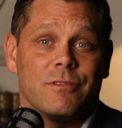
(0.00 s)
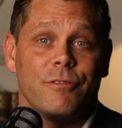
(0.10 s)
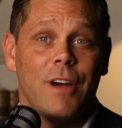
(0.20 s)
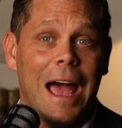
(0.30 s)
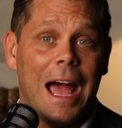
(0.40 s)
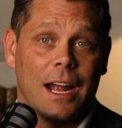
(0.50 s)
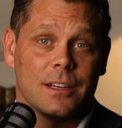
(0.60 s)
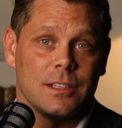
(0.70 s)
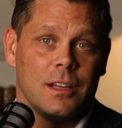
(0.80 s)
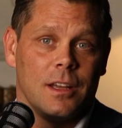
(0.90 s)
In
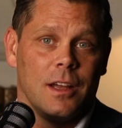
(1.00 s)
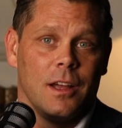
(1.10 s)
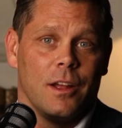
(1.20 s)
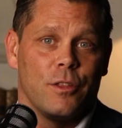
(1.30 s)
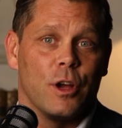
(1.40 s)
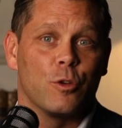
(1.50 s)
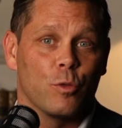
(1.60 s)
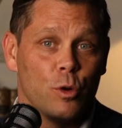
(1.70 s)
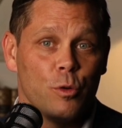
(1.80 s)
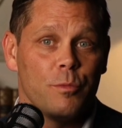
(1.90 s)
fact, the
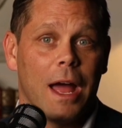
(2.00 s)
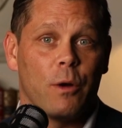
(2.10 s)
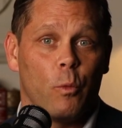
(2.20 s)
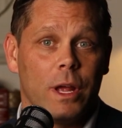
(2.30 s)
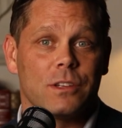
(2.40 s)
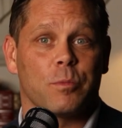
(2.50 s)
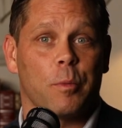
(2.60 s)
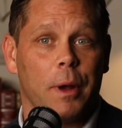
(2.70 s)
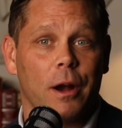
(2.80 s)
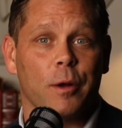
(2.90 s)
groom that went to
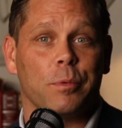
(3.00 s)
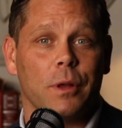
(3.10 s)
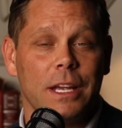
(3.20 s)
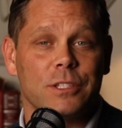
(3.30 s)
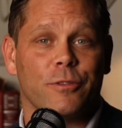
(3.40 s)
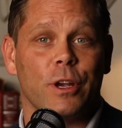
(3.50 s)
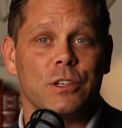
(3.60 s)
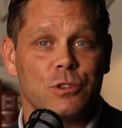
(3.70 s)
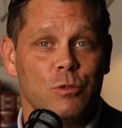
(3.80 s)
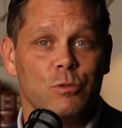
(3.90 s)
prepare a place for
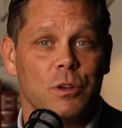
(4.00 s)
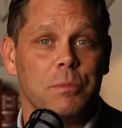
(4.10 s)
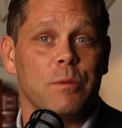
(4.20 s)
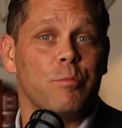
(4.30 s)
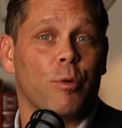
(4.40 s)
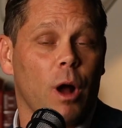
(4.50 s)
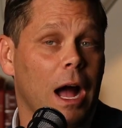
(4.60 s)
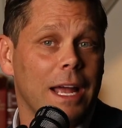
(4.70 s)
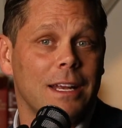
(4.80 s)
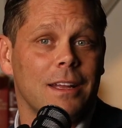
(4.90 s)
his soon-to-be
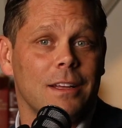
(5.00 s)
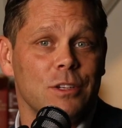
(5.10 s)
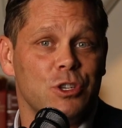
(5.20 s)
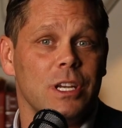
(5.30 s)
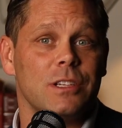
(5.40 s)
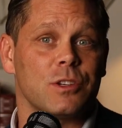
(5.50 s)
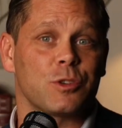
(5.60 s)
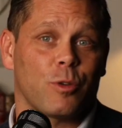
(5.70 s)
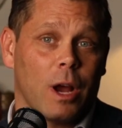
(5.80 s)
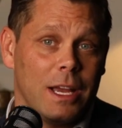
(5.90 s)
bride,
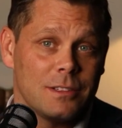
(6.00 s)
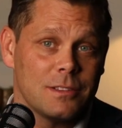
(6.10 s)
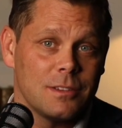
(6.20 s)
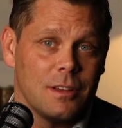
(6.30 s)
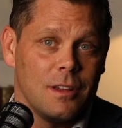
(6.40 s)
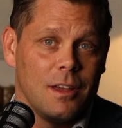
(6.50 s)
Jesus Christ,